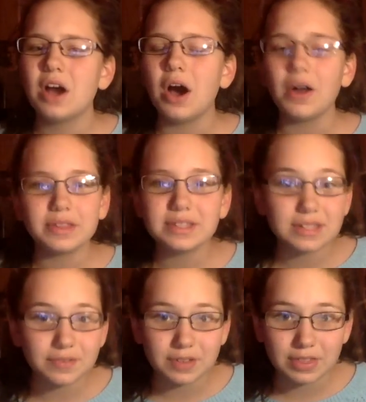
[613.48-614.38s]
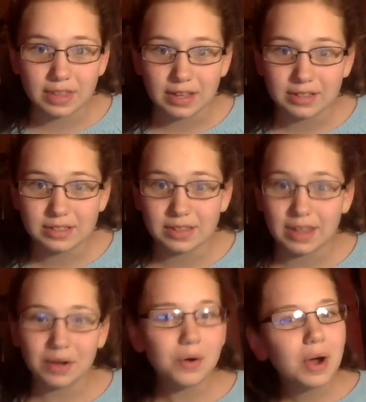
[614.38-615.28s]
all these different things. And
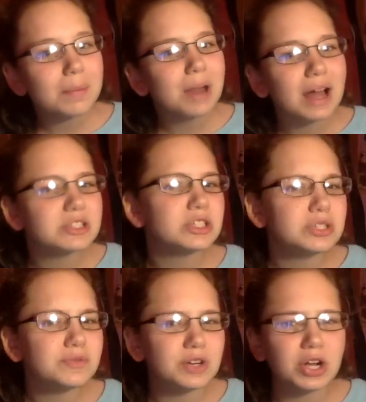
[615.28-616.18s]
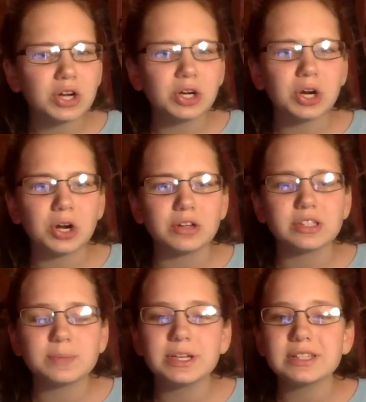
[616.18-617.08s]
like, oh, I'm not just for young
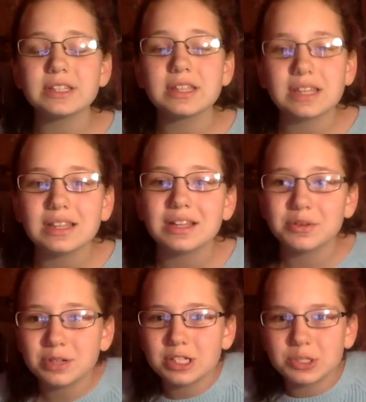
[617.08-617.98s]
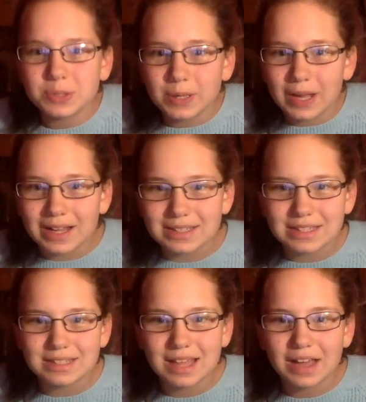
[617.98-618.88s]
girls. Because the thing that you need to realize
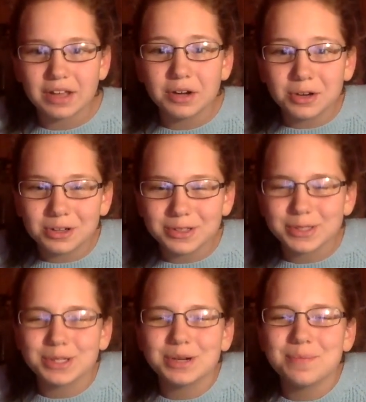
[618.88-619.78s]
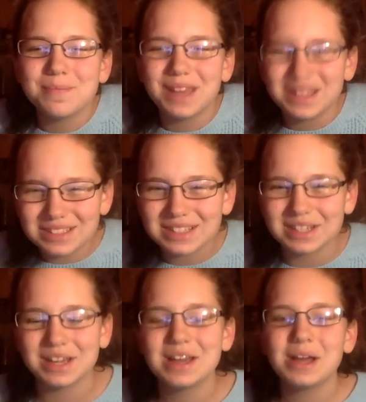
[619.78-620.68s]
is that young girls are an
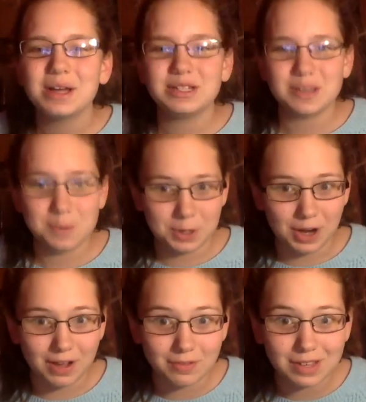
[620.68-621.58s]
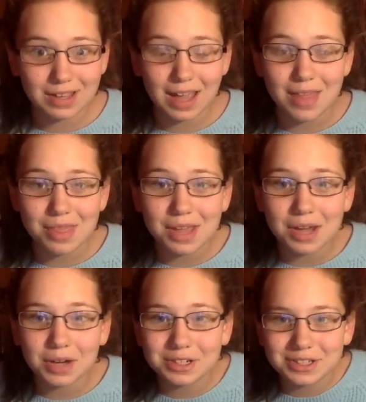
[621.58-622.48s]
amazing demographic and they
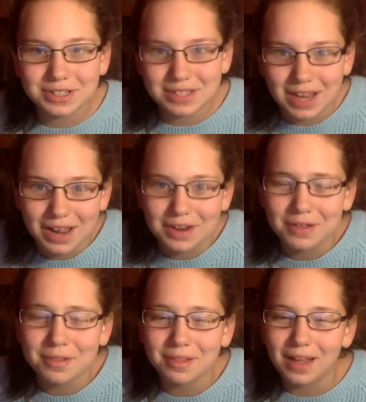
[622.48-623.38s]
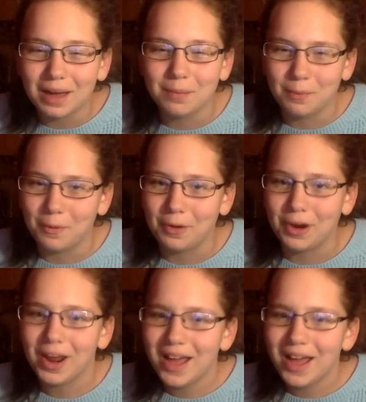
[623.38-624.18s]
understand a lot more